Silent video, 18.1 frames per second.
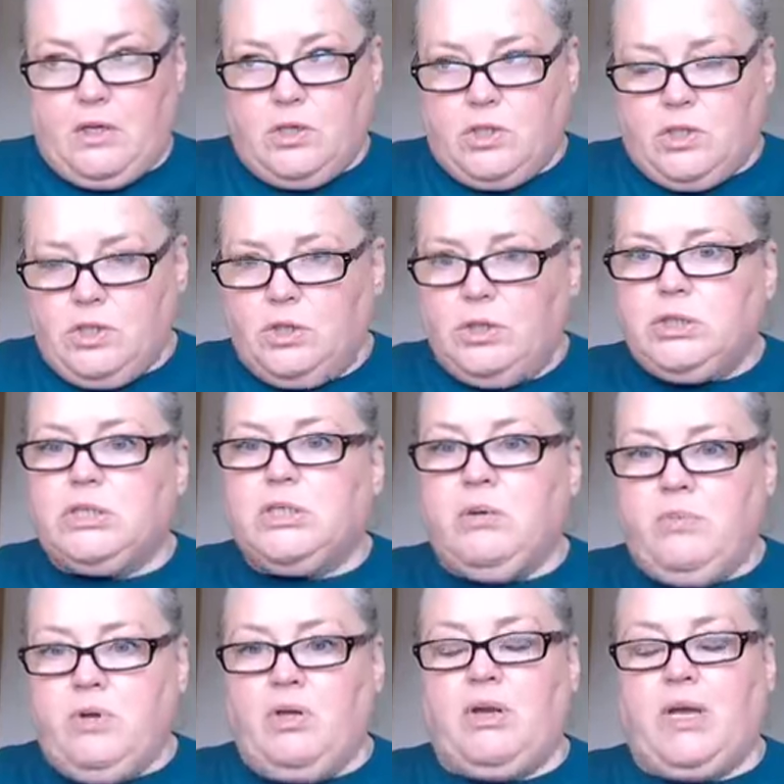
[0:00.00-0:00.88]
Good
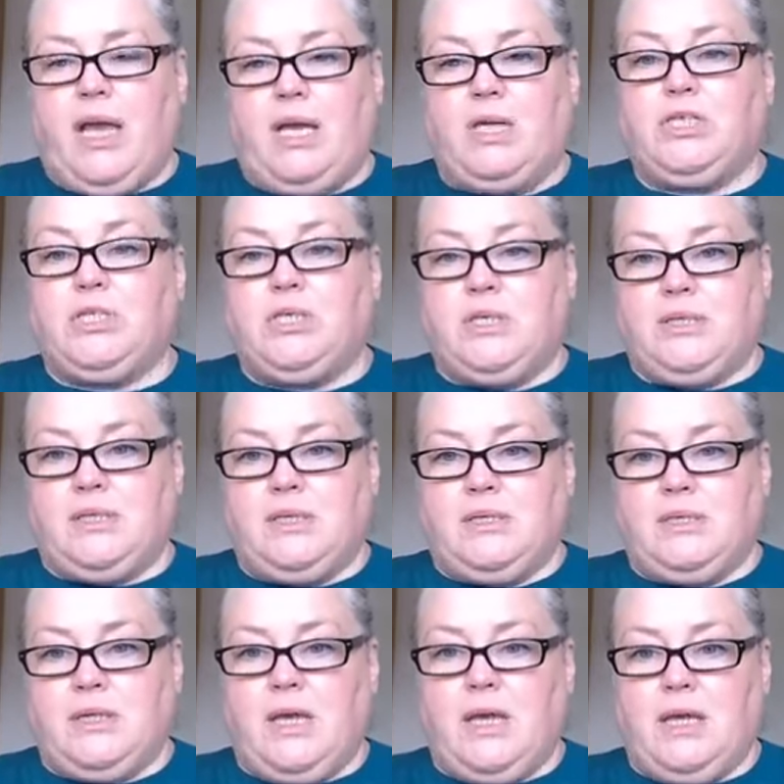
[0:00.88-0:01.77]
communication, as I
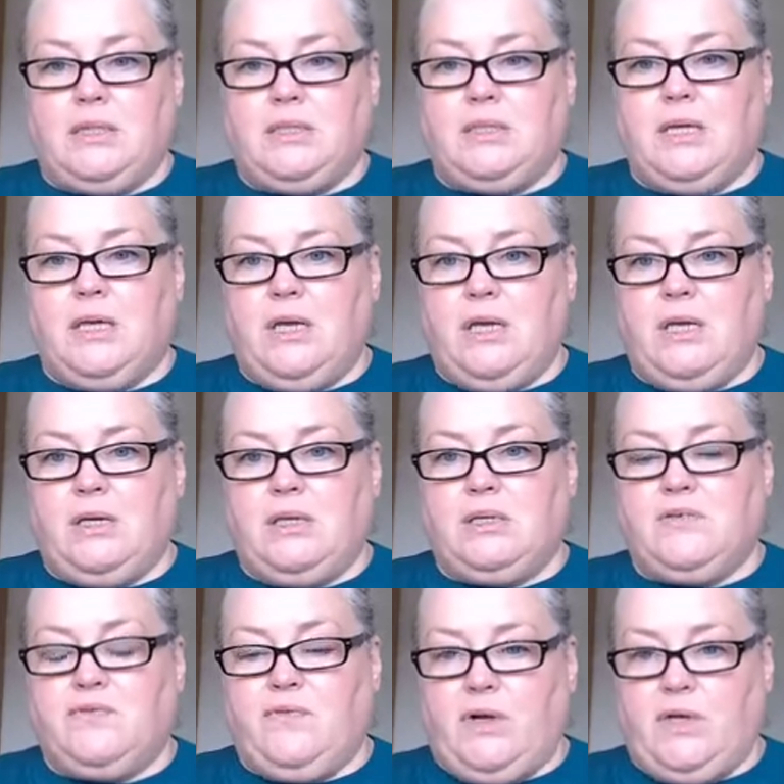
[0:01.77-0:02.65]
said,
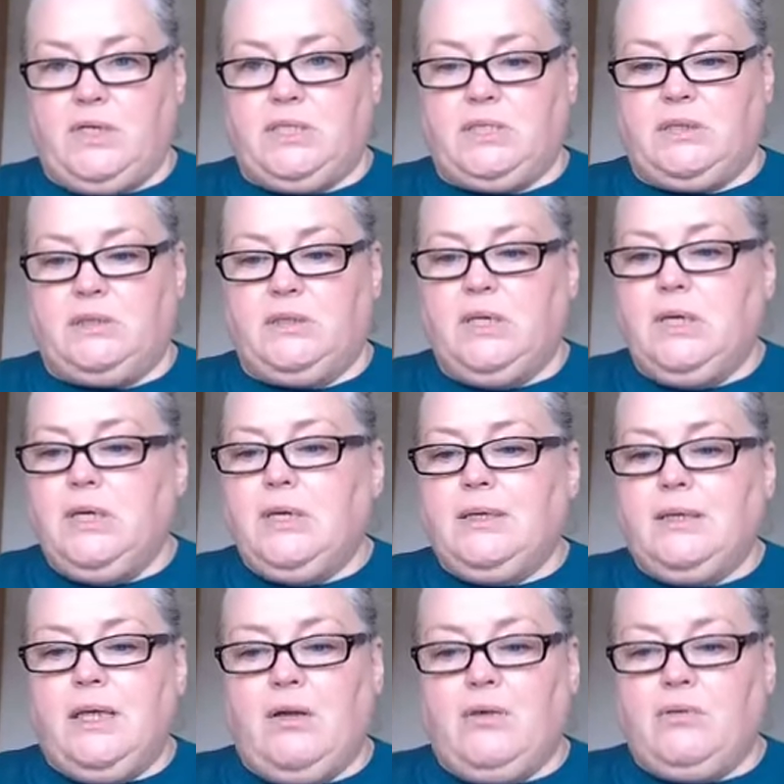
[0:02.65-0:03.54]
is vital.
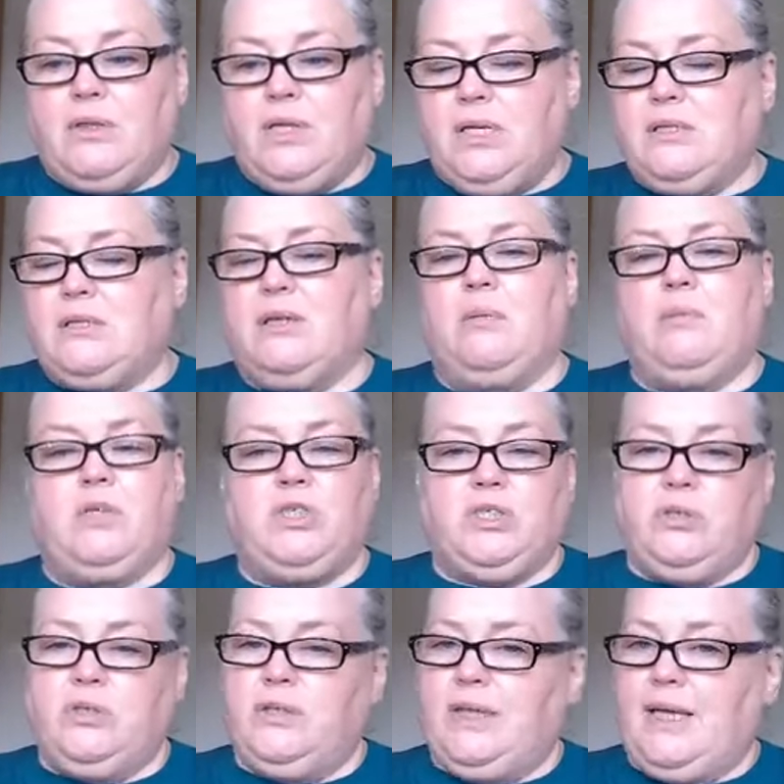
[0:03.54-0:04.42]
Now, this can be
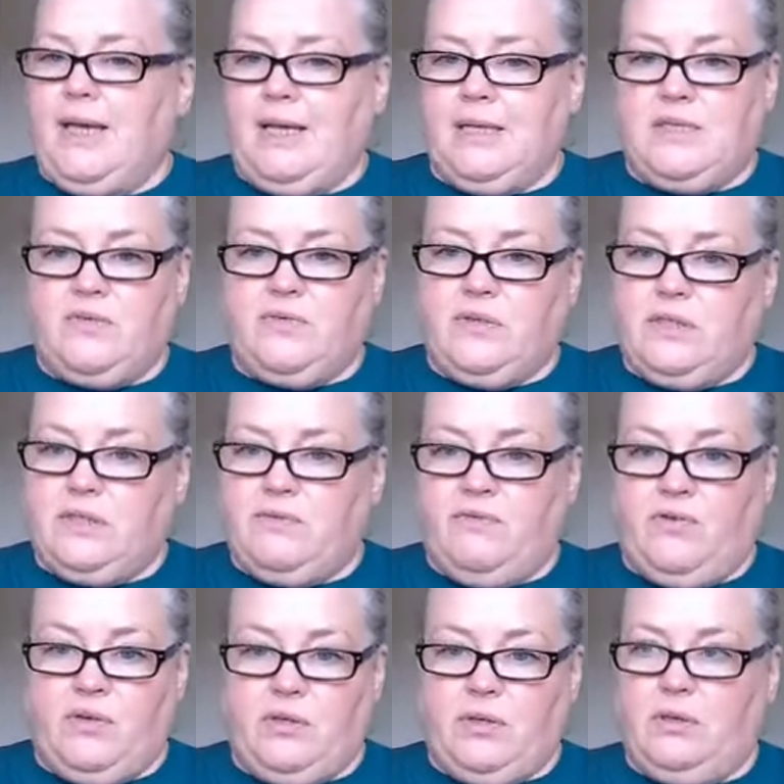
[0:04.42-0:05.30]
during the ads
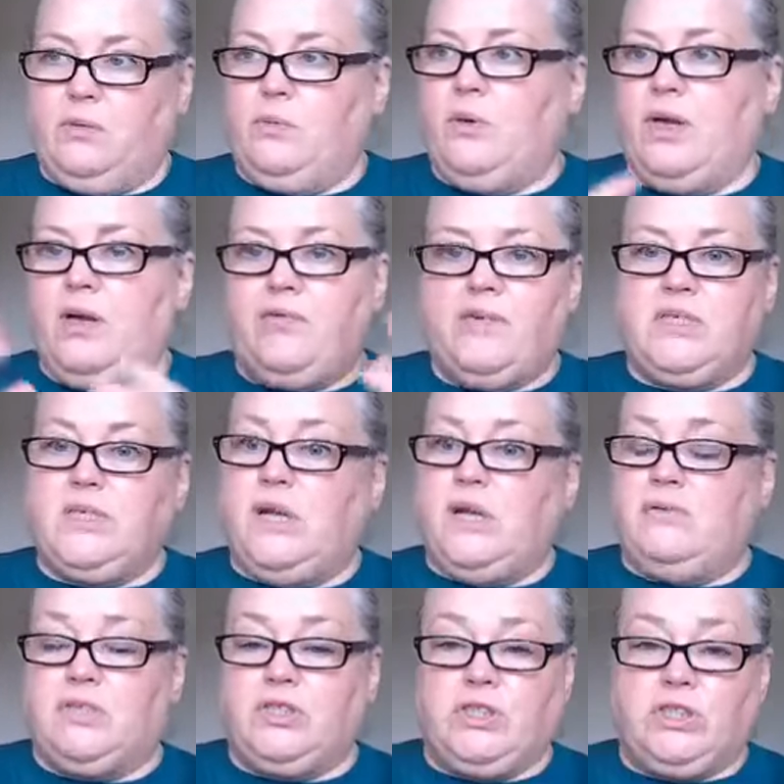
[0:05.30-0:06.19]
for the whatever
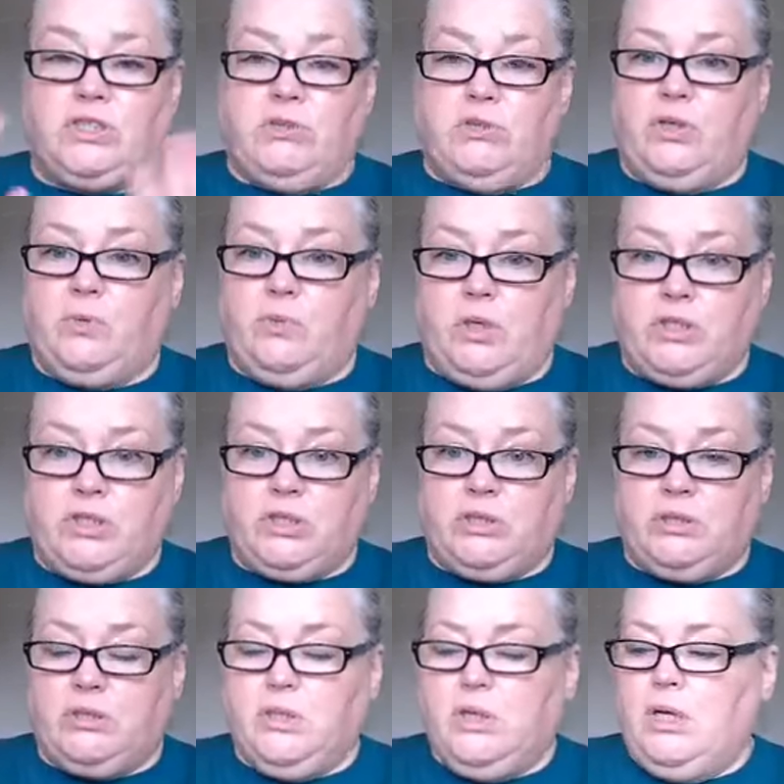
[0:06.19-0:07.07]
television show you're
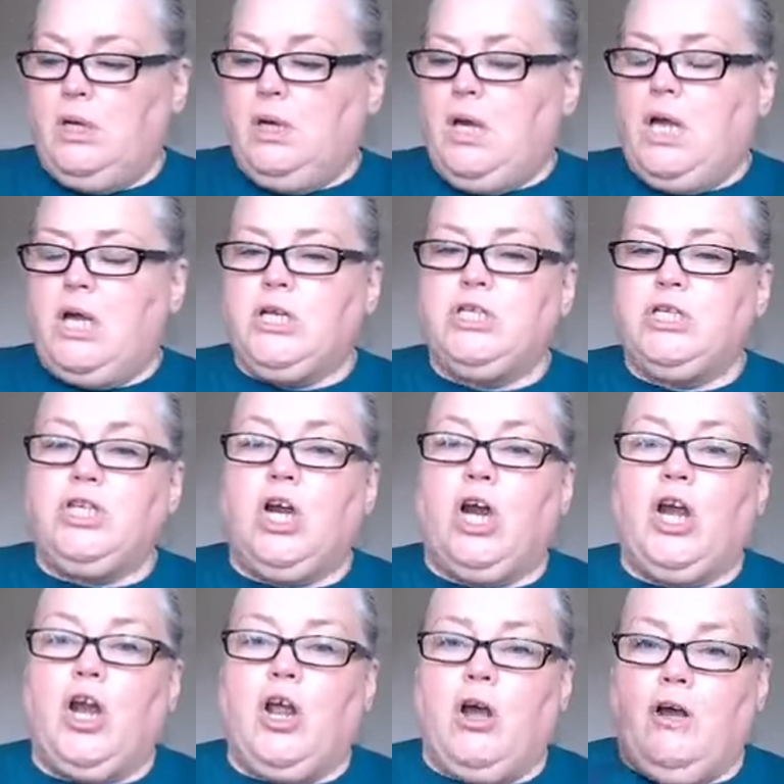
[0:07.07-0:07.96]
watching.
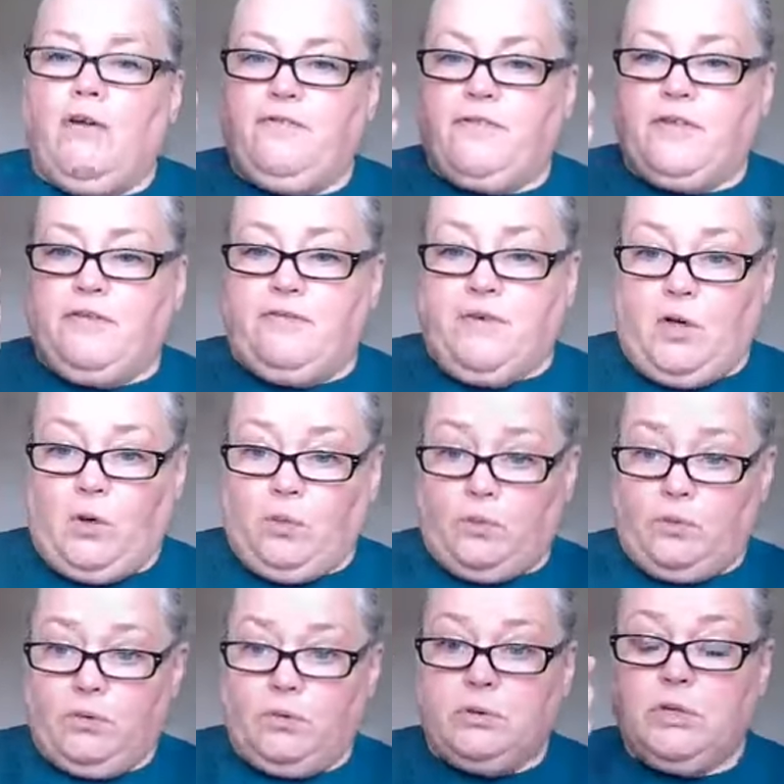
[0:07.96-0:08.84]
Turn off the phone,